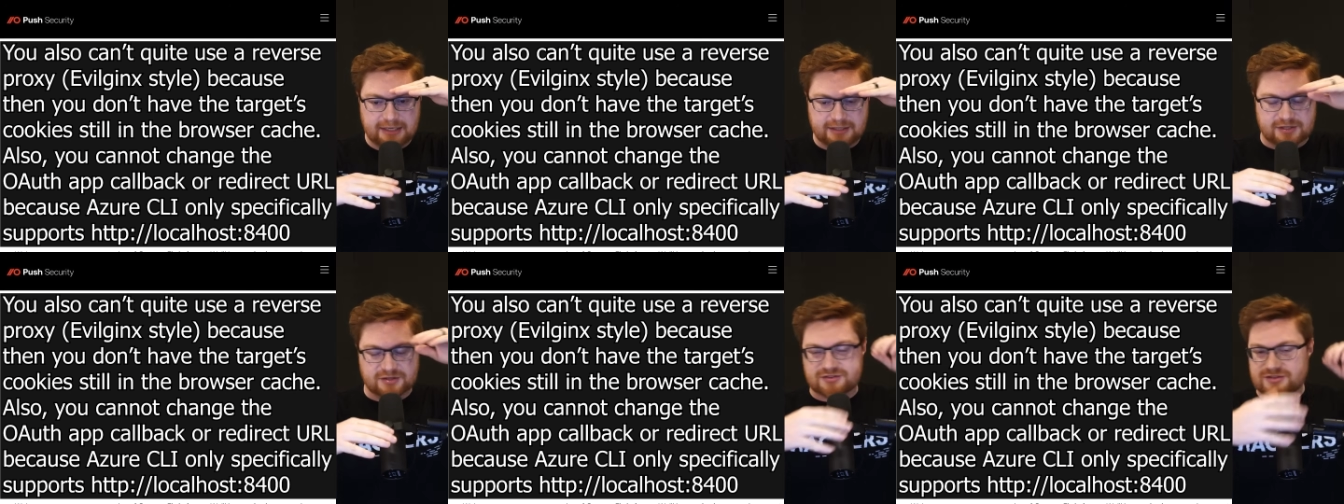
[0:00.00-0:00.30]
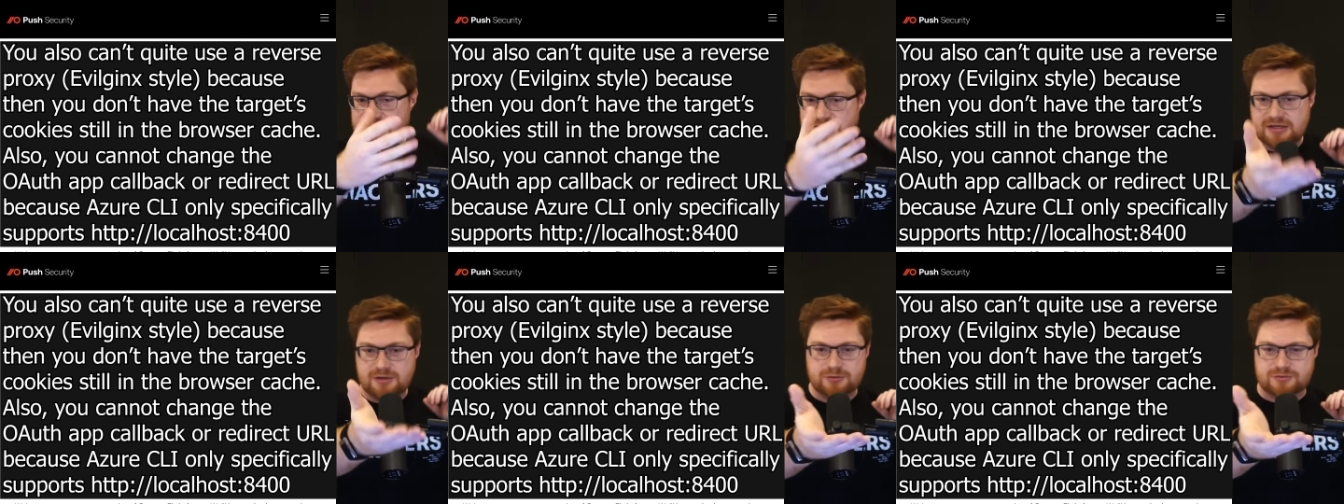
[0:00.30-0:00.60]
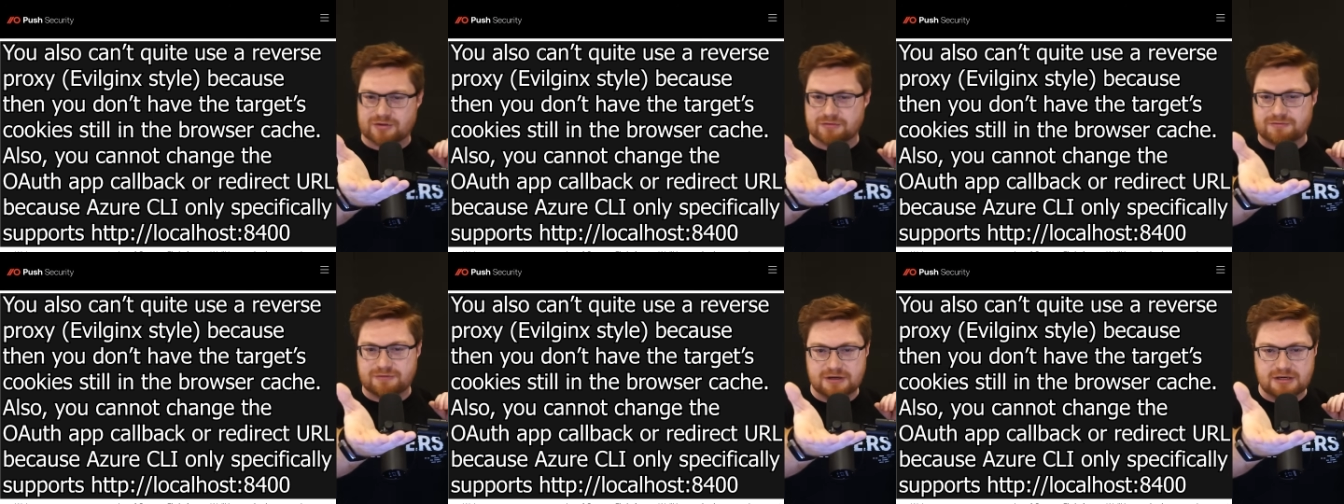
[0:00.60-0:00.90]
because they
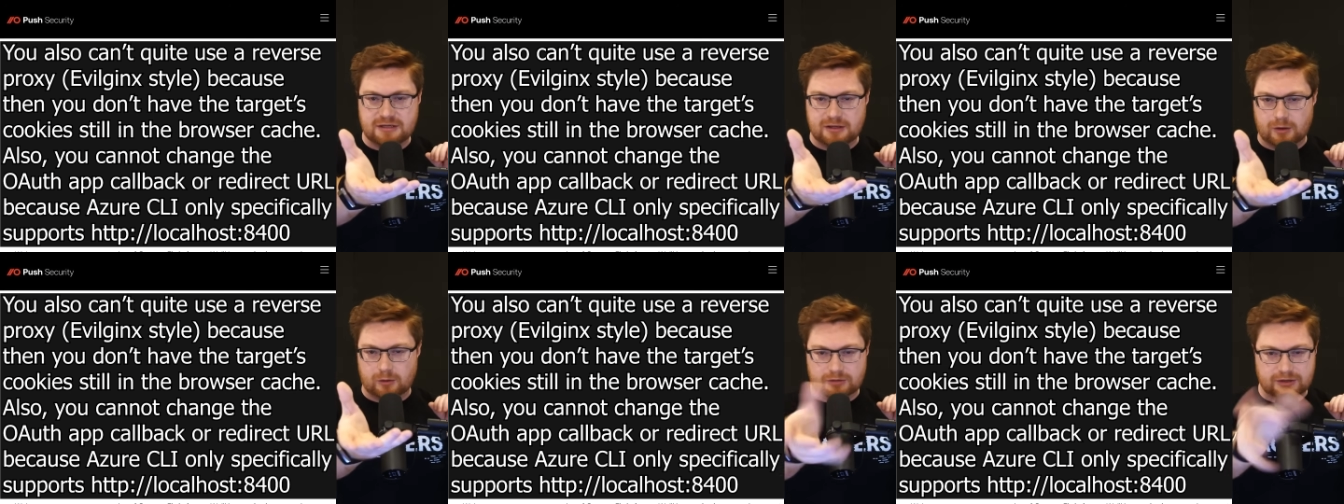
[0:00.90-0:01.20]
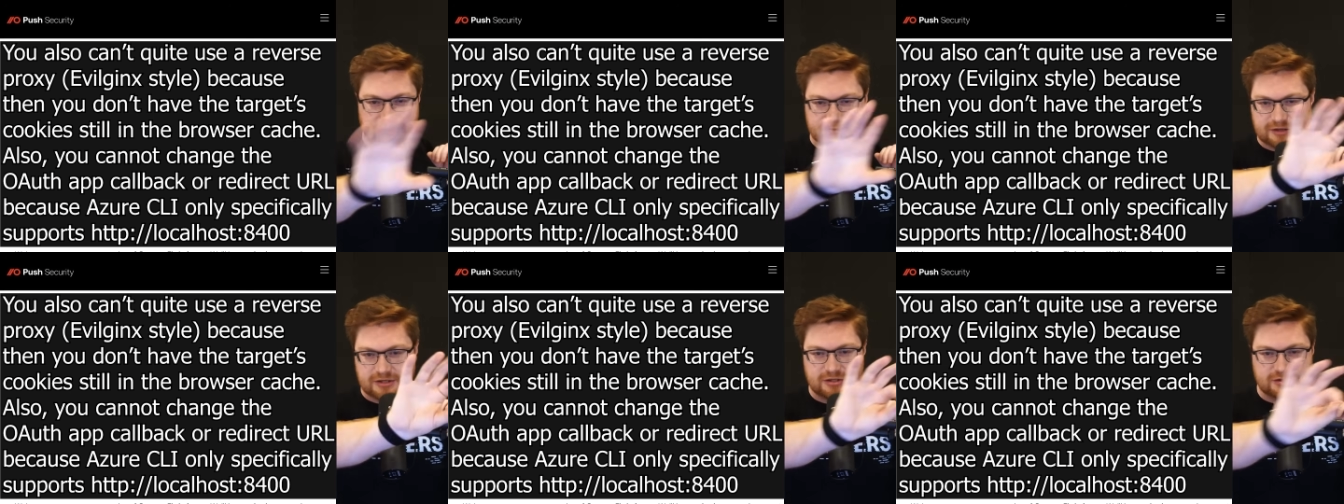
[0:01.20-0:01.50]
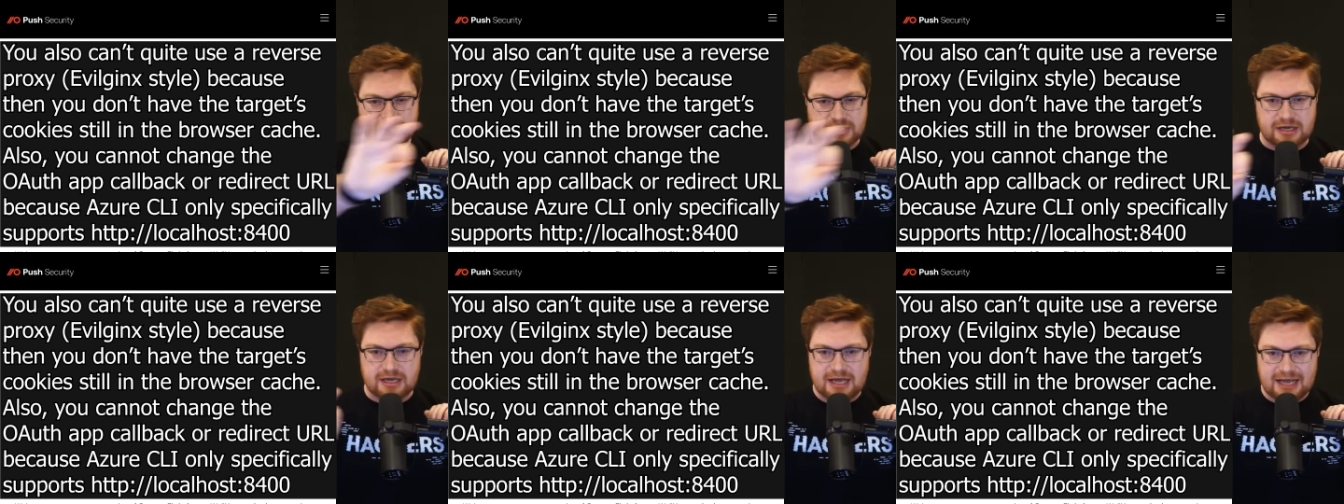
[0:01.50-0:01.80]
use a video, like they,
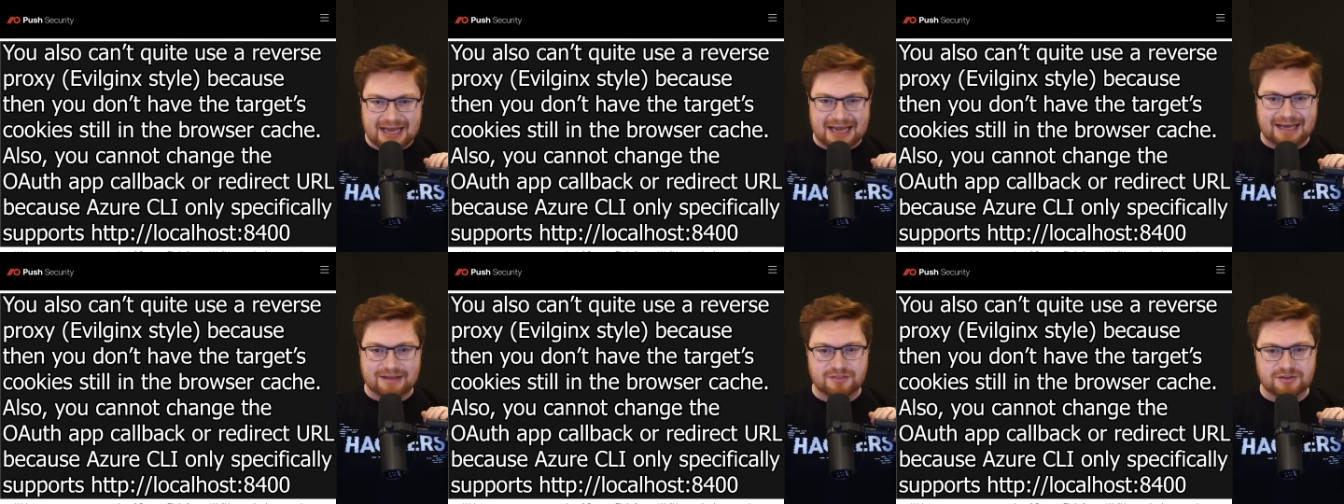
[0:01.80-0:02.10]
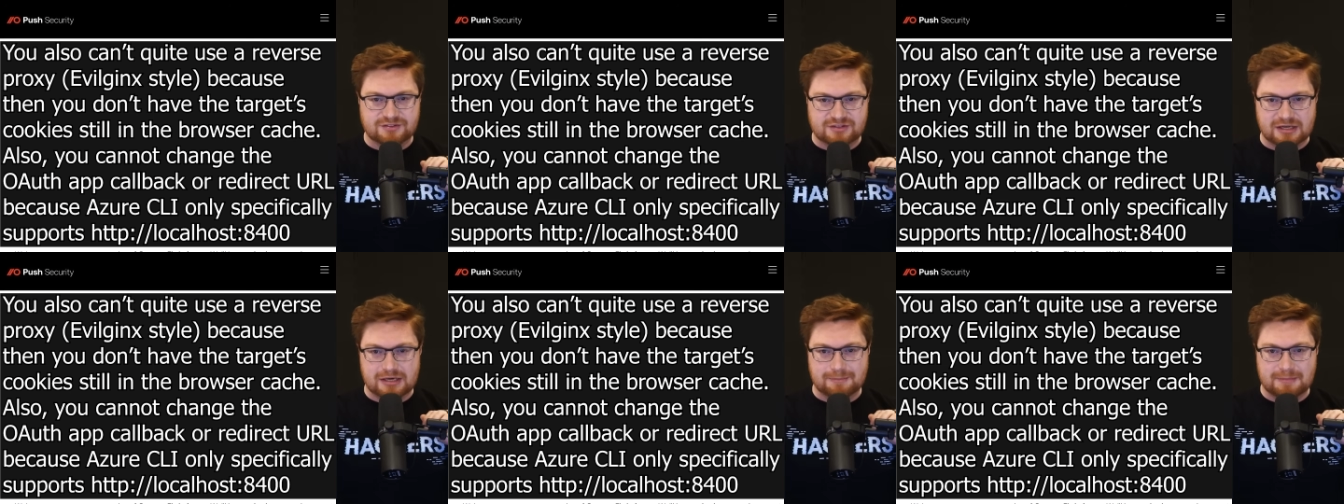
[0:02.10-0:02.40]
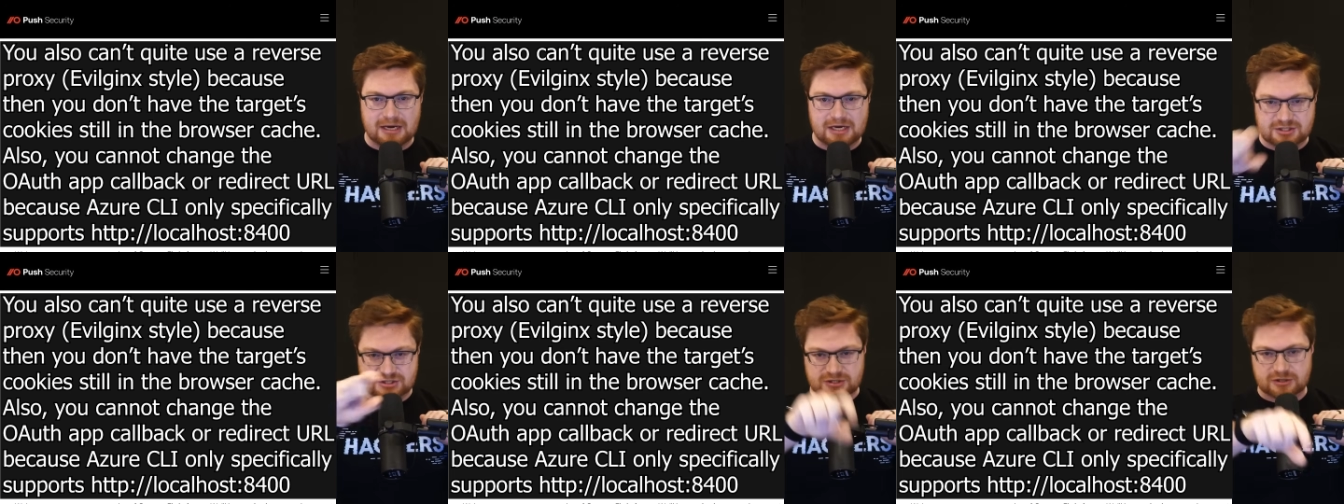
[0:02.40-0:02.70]
they had this
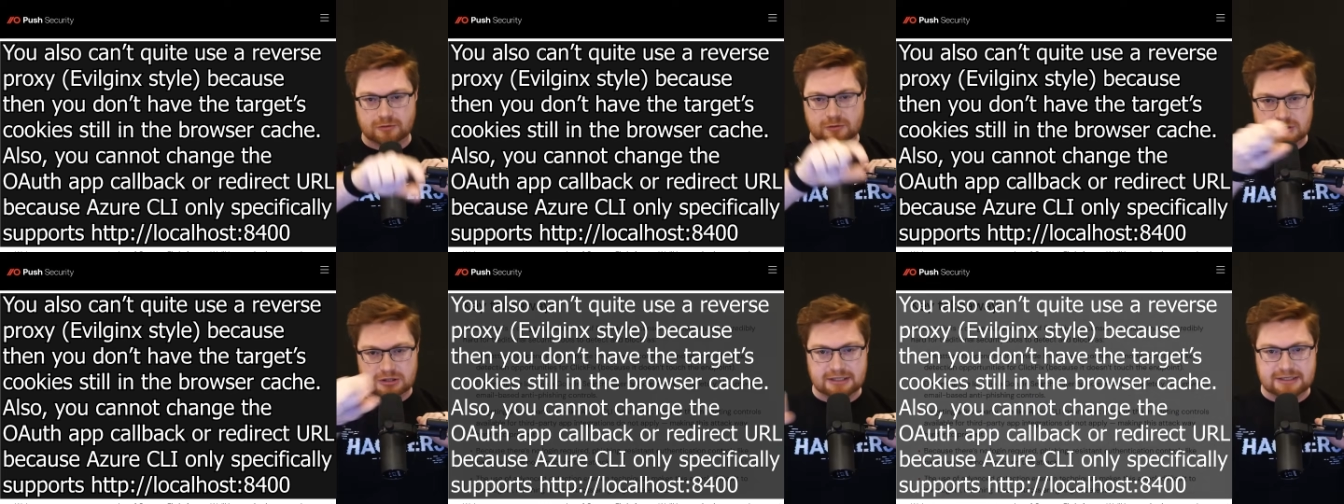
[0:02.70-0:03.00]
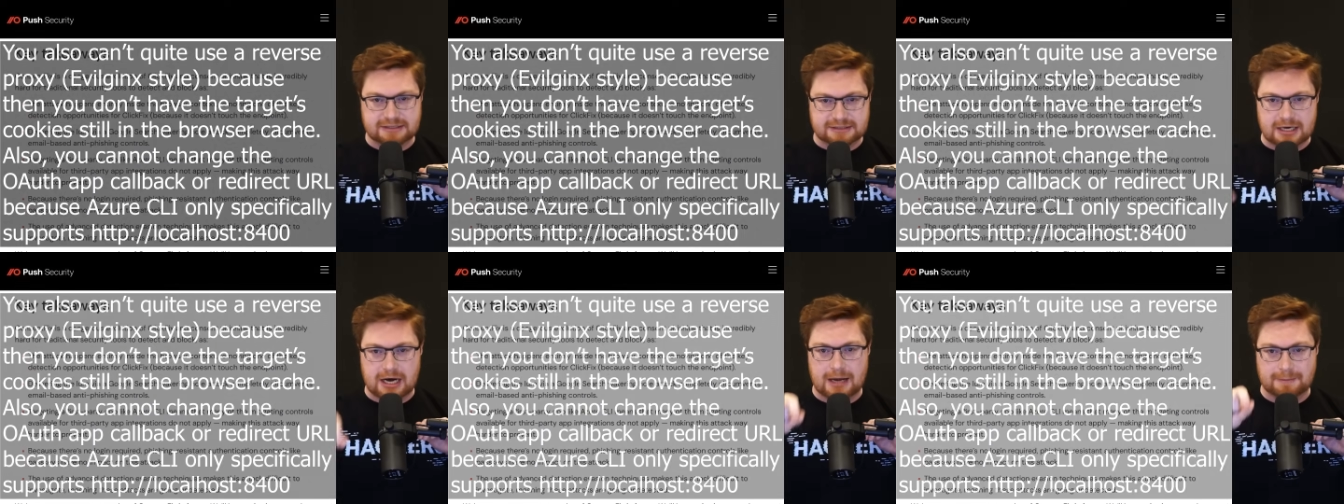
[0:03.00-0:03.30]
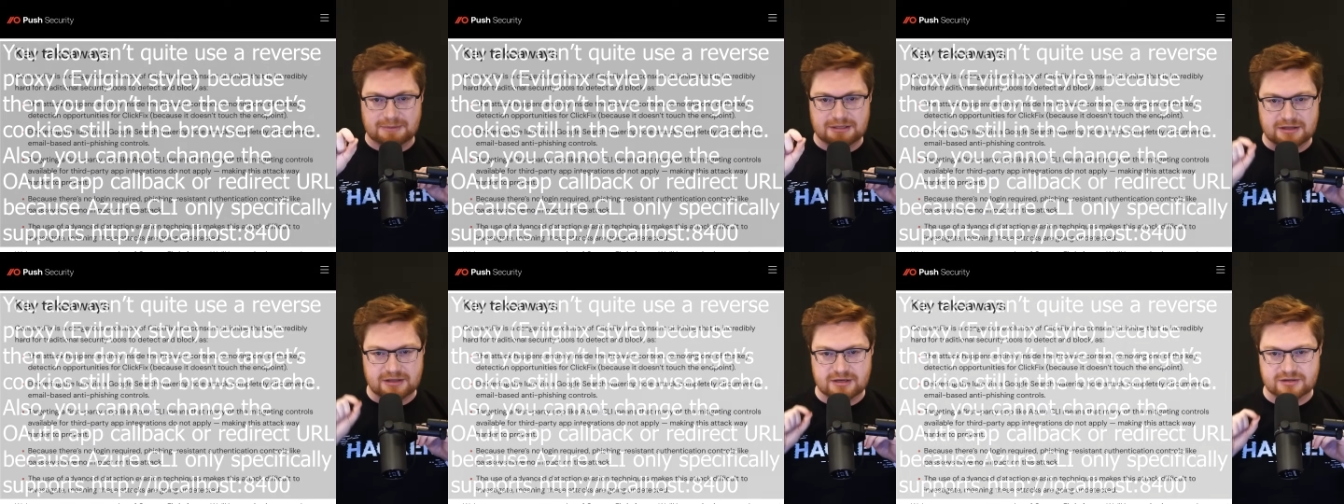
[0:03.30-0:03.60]
animation of click,
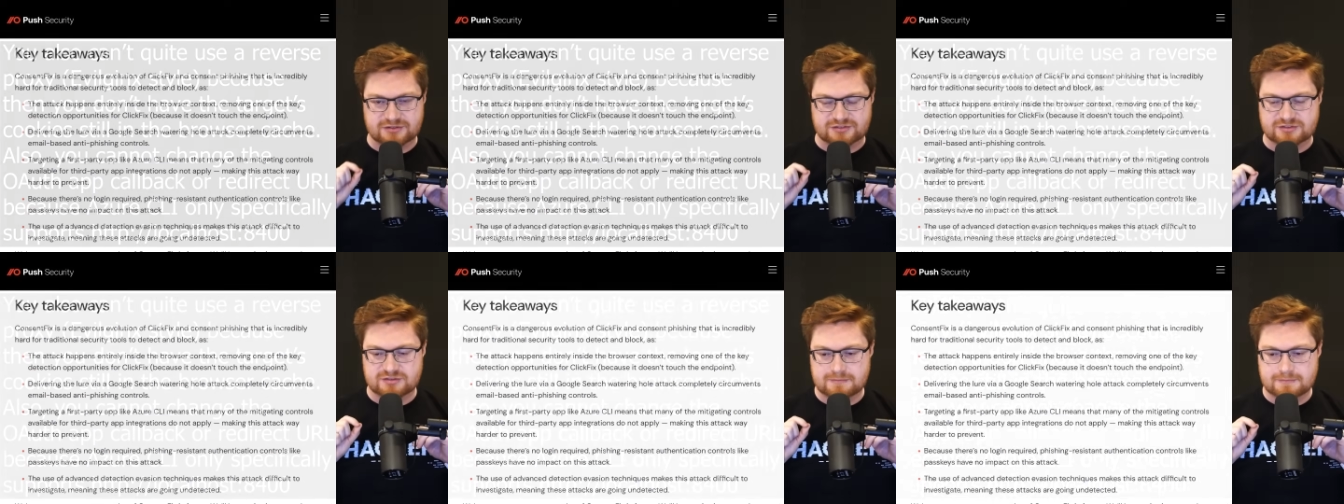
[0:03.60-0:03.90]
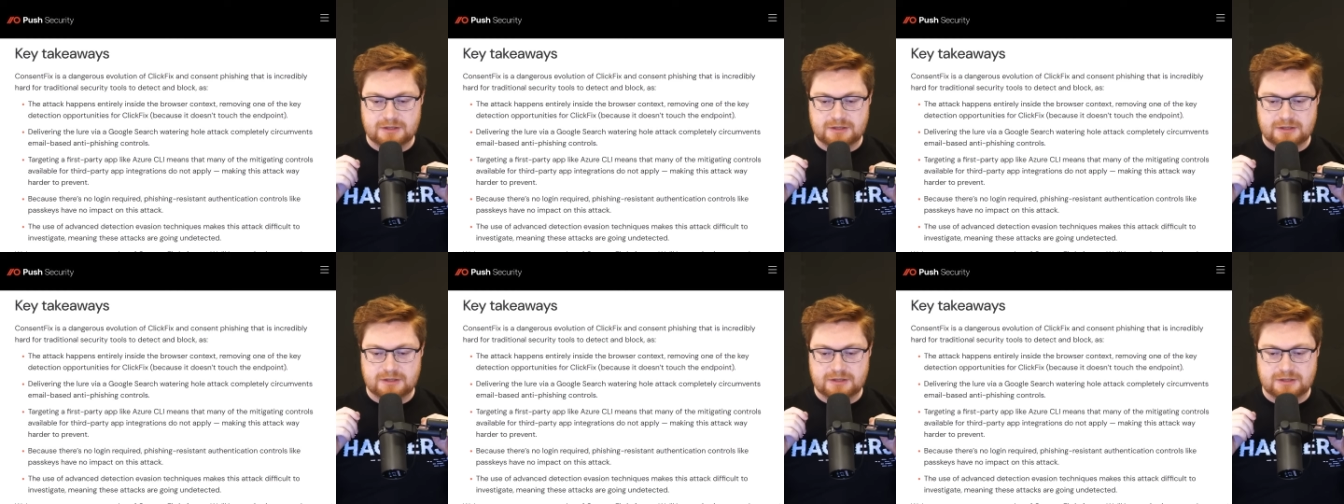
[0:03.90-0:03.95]
copy this.